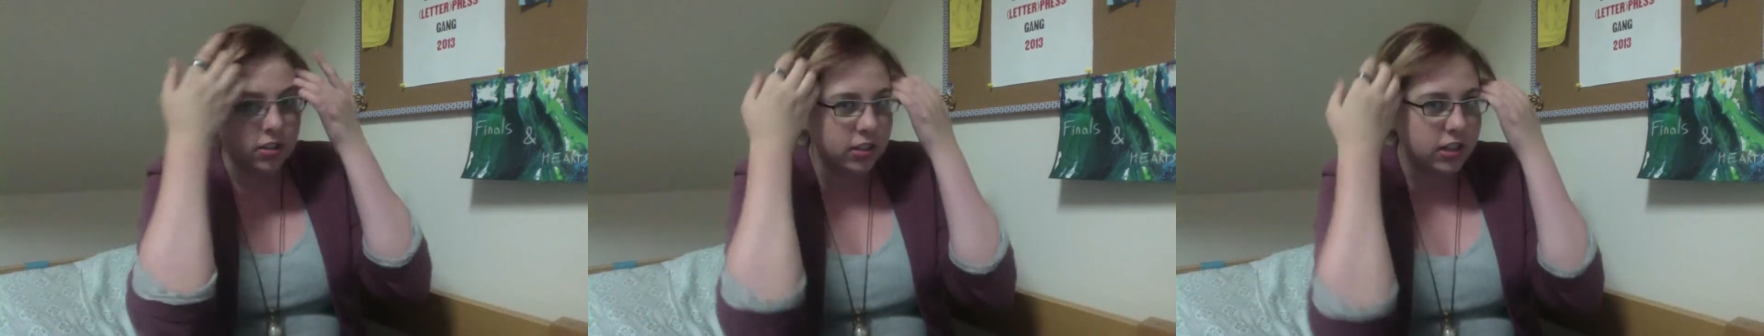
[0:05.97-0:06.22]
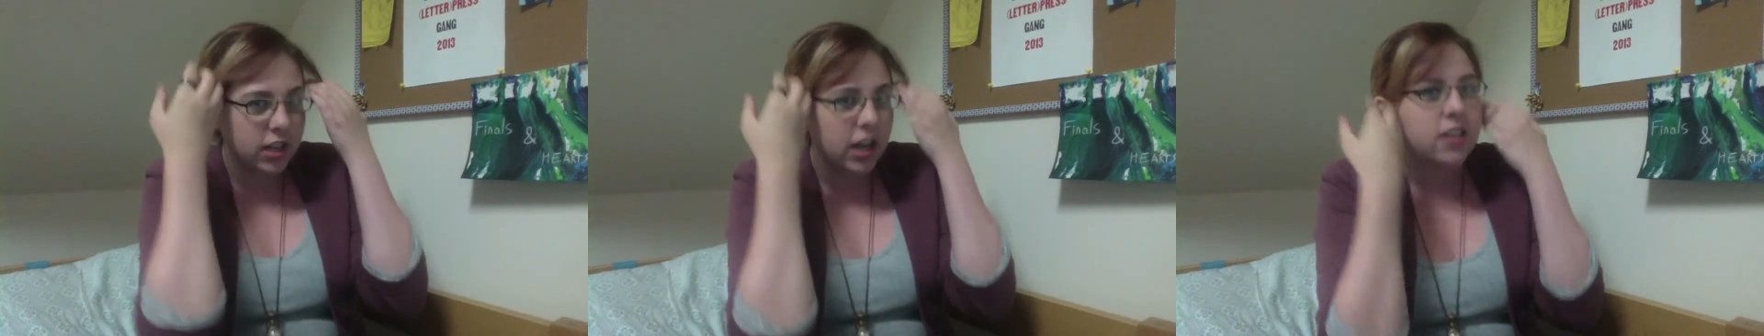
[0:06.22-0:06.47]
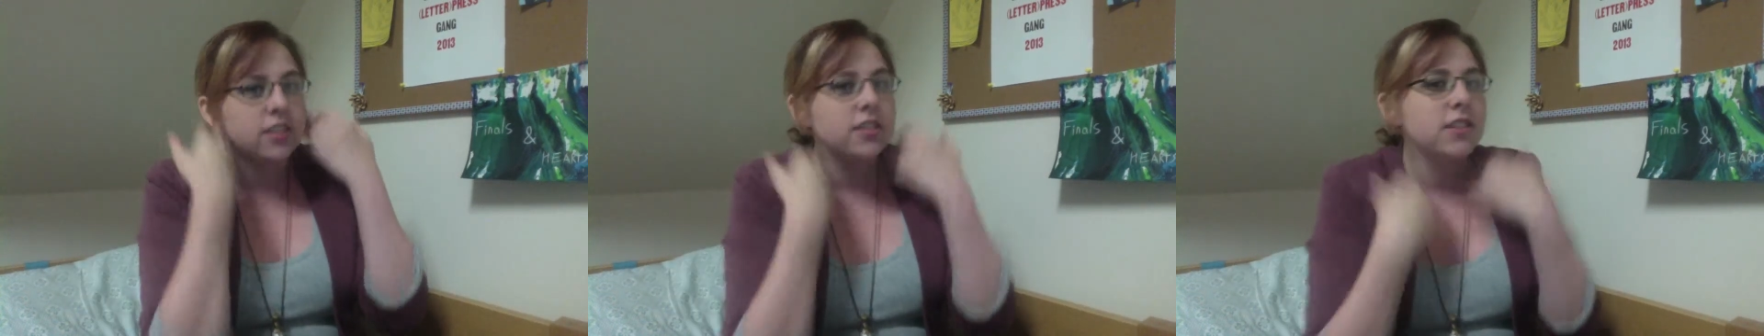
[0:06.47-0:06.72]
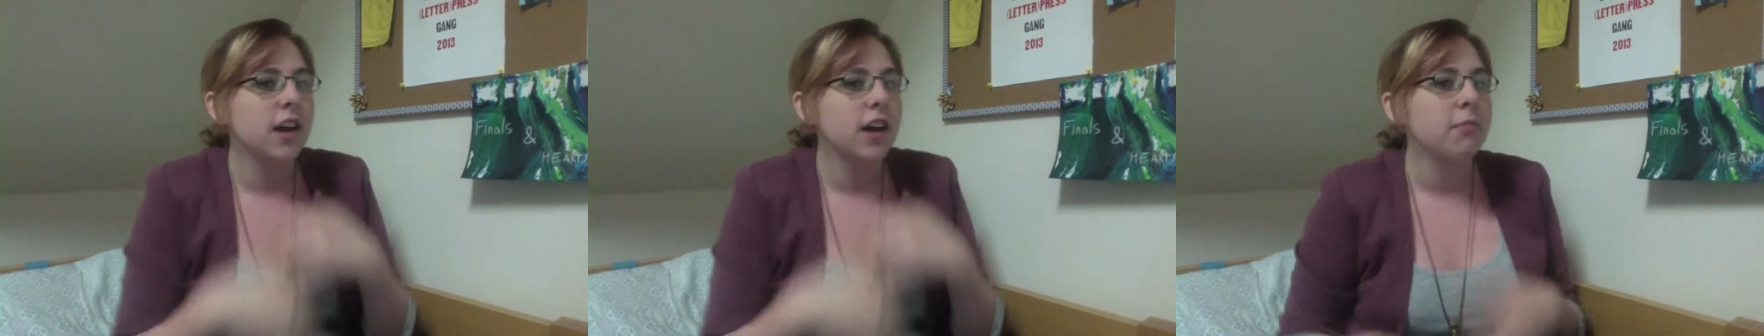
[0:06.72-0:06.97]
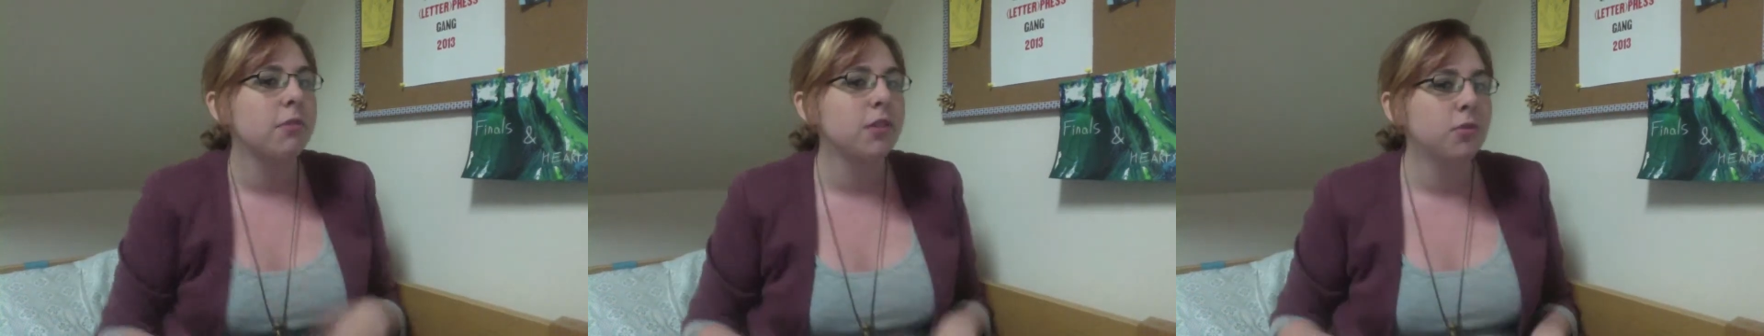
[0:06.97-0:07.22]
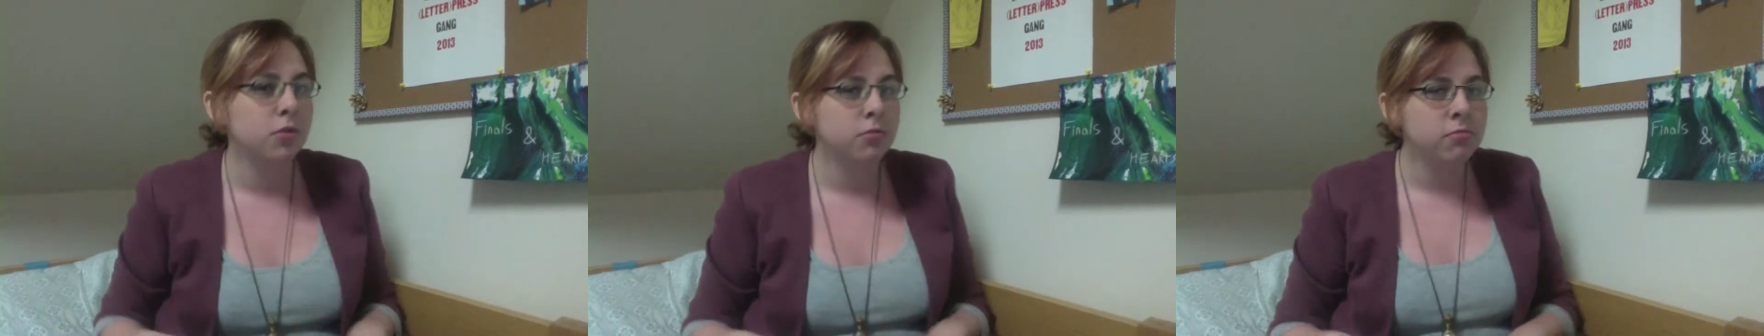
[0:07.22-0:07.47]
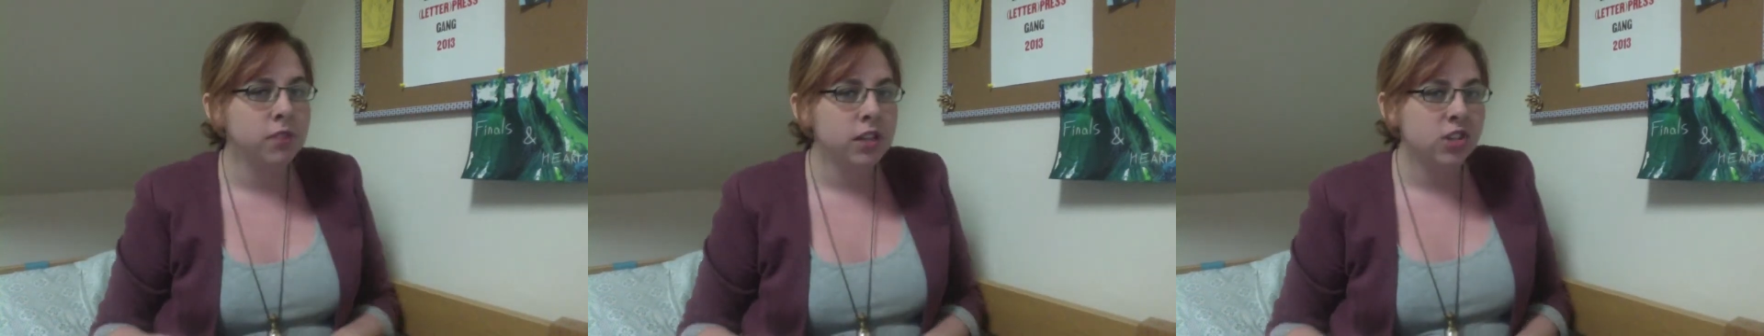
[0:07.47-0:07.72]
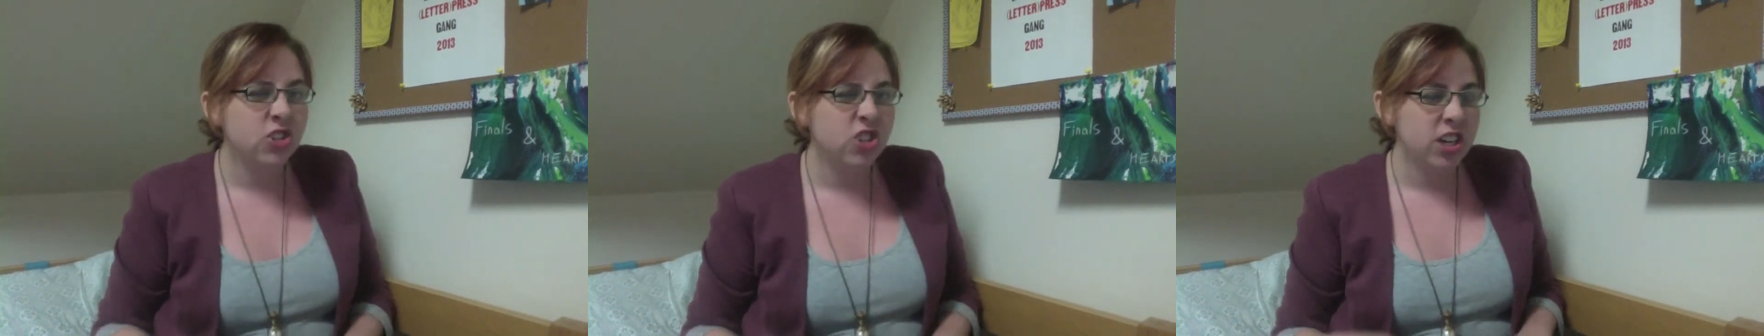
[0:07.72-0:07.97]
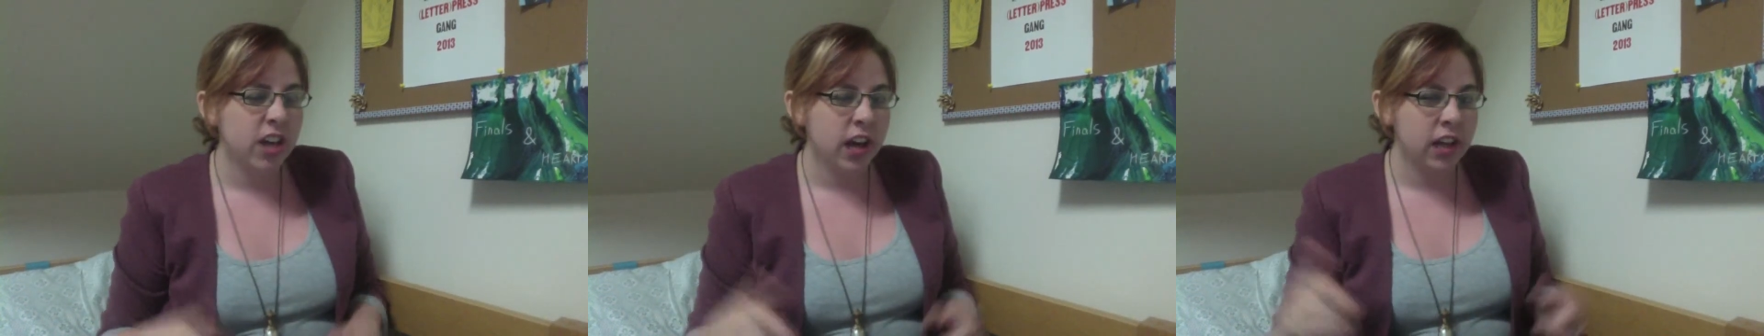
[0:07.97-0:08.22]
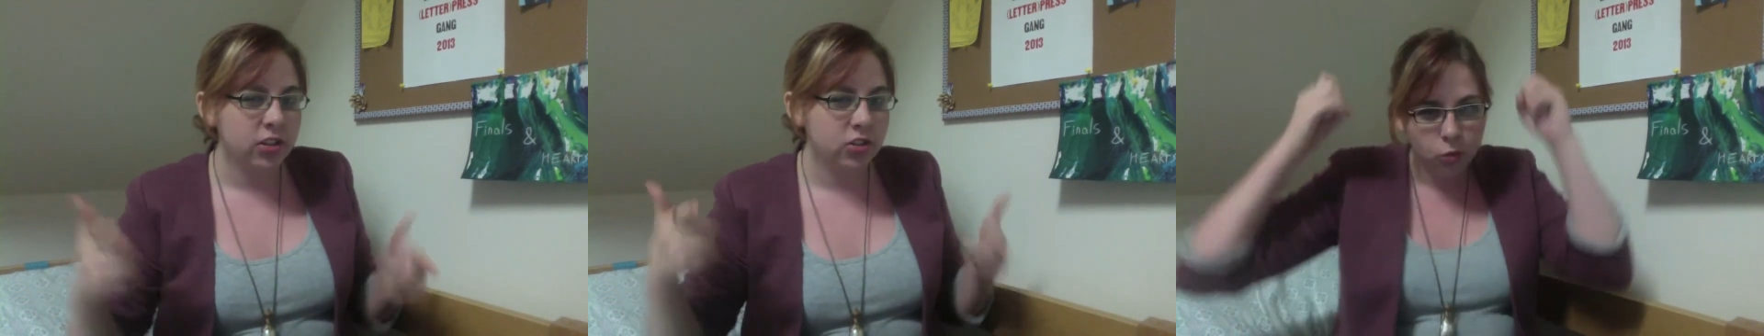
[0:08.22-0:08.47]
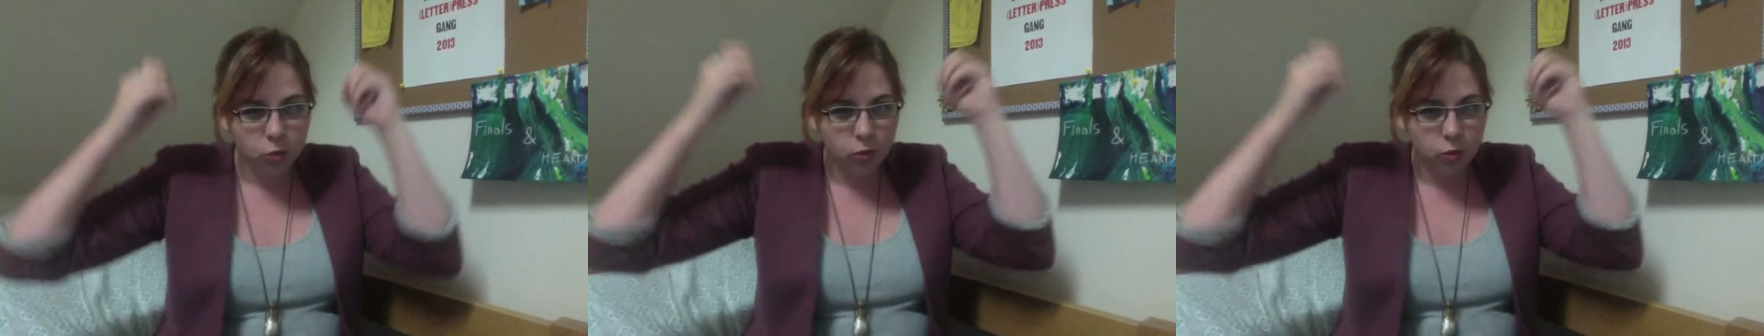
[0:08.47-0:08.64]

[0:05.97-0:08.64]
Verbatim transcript: Today's topic will be geology.